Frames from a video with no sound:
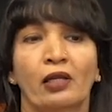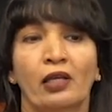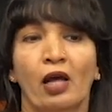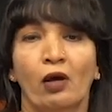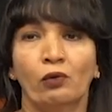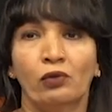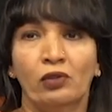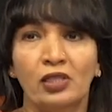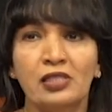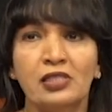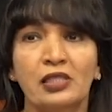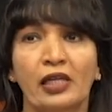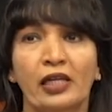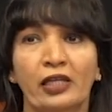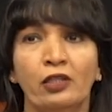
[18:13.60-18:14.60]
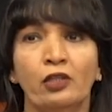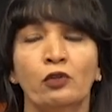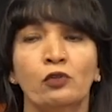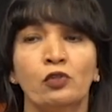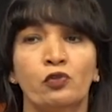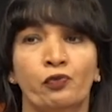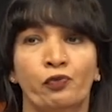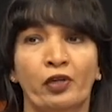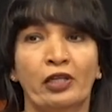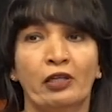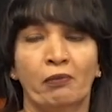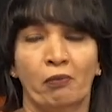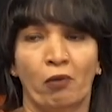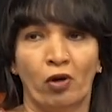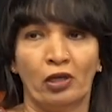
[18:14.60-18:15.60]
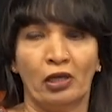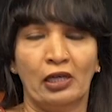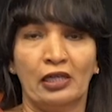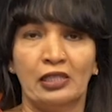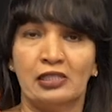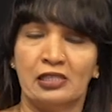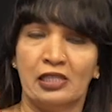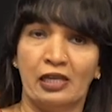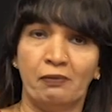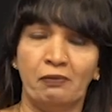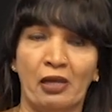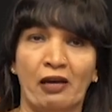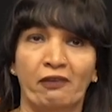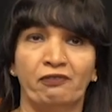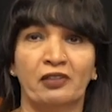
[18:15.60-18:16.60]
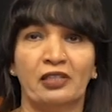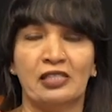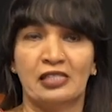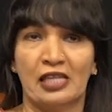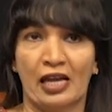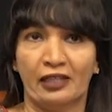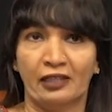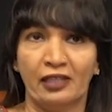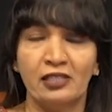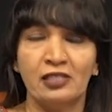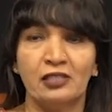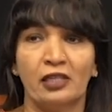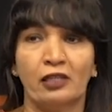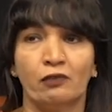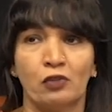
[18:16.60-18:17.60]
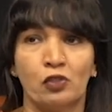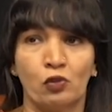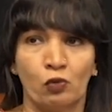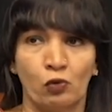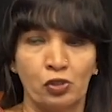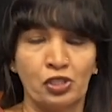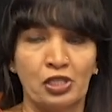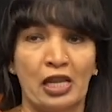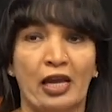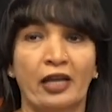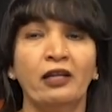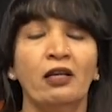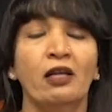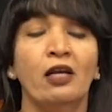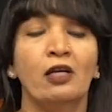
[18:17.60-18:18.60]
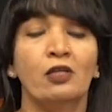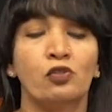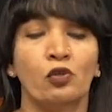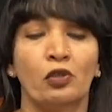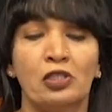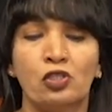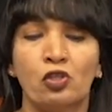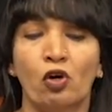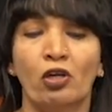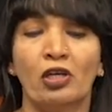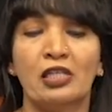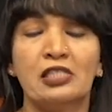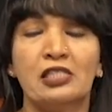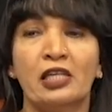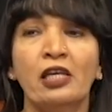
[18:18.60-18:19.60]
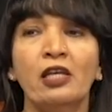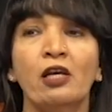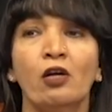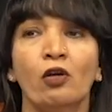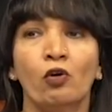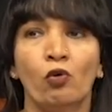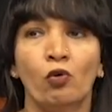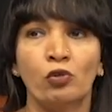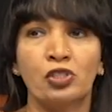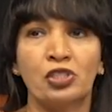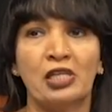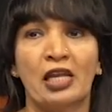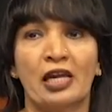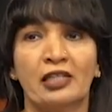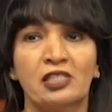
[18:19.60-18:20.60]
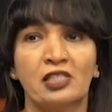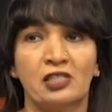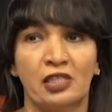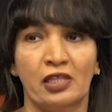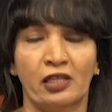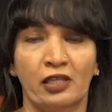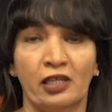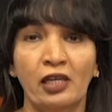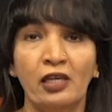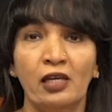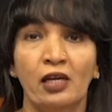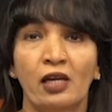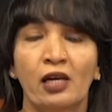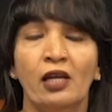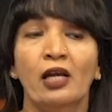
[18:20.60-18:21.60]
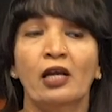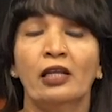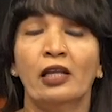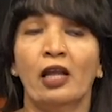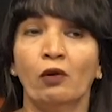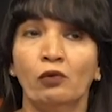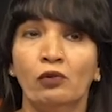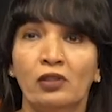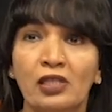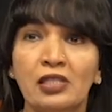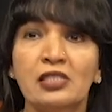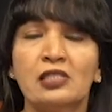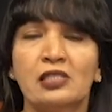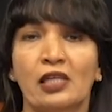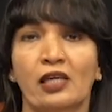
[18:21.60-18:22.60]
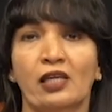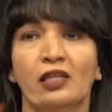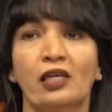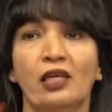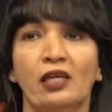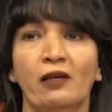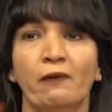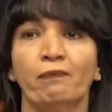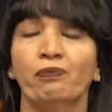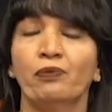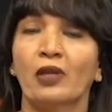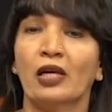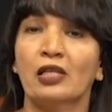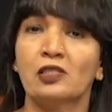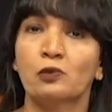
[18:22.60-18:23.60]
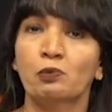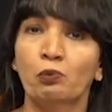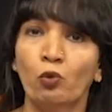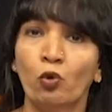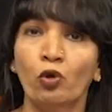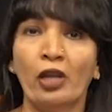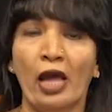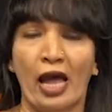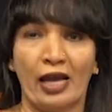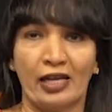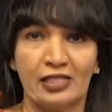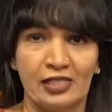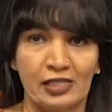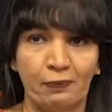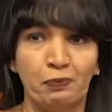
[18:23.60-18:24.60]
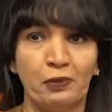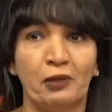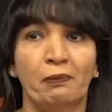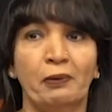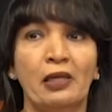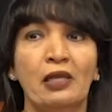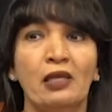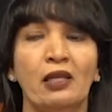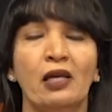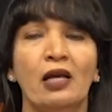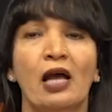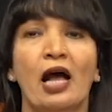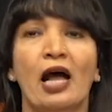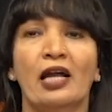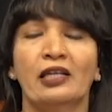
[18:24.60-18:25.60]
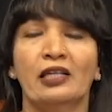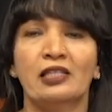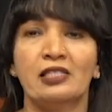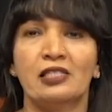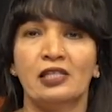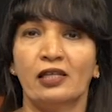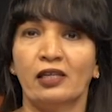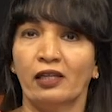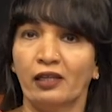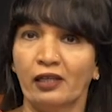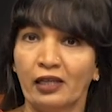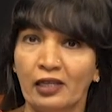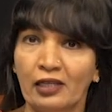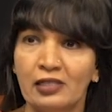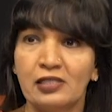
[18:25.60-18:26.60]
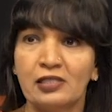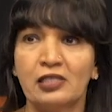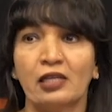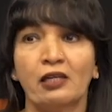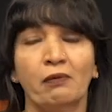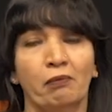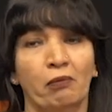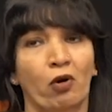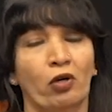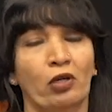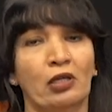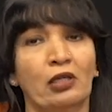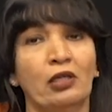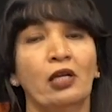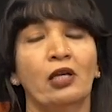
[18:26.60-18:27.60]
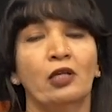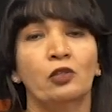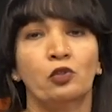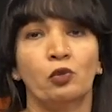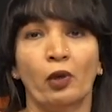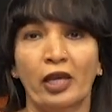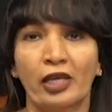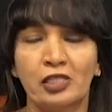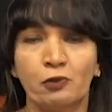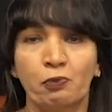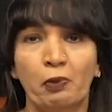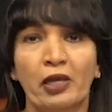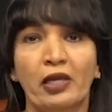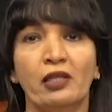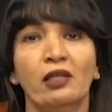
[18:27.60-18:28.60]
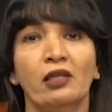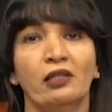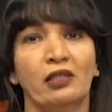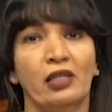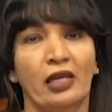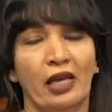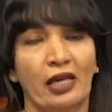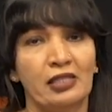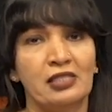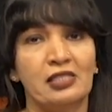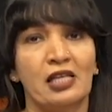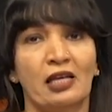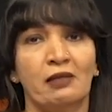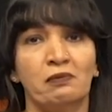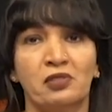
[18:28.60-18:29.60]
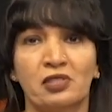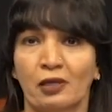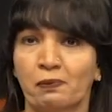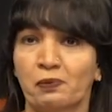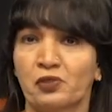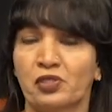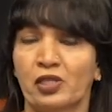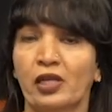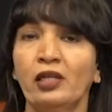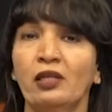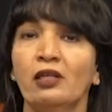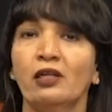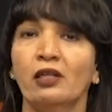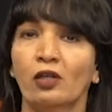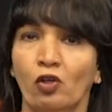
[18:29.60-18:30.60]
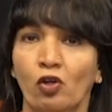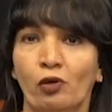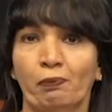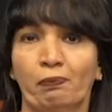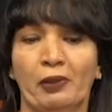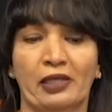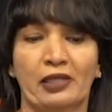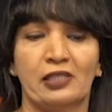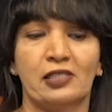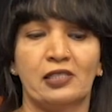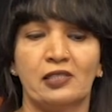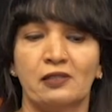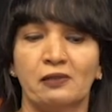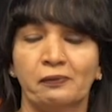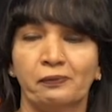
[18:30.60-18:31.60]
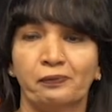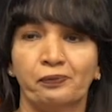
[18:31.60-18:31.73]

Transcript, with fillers: Now, this induced fit model is named after the scientist. It was Koshland. So, it is called as the Koshland's theory. Now, this theory is more acceptable and it is a realistic model to explain the enzyme substrate complex.